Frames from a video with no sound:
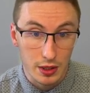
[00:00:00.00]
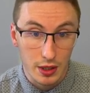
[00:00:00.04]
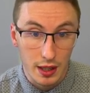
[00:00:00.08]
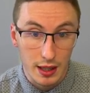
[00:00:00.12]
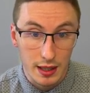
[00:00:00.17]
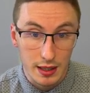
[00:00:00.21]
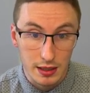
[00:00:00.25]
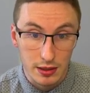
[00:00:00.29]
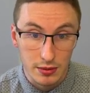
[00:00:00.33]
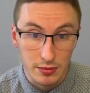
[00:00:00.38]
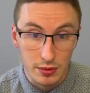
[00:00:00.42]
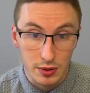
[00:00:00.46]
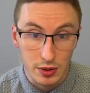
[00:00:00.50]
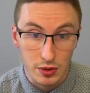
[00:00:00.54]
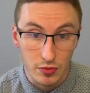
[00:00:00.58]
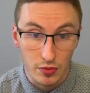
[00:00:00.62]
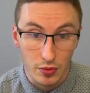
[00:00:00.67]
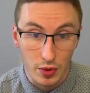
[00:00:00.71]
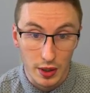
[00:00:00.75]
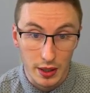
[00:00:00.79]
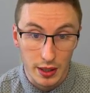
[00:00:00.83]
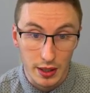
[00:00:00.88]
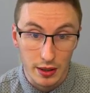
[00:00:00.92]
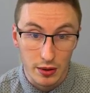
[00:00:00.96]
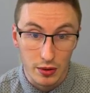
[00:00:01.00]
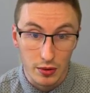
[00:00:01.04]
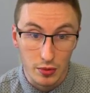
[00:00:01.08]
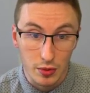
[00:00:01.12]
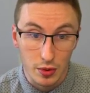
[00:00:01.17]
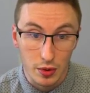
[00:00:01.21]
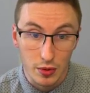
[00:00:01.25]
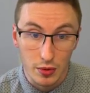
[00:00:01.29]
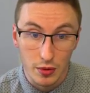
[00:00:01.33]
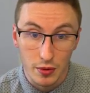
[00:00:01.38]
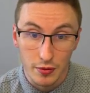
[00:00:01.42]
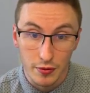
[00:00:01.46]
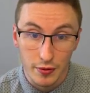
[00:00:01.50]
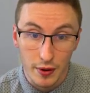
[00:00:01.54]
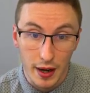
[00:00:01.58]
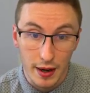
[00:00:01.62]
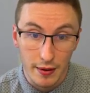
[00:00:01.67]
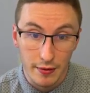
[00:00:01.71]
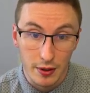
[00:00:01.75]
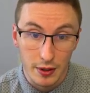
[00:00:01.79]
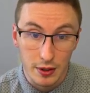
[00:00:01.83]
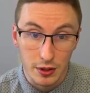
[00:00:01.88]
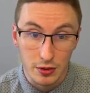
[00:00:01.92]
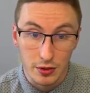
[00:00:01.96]
as it was running through the
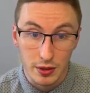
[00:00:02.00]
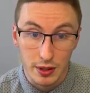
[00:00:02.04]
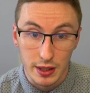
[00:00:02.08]
500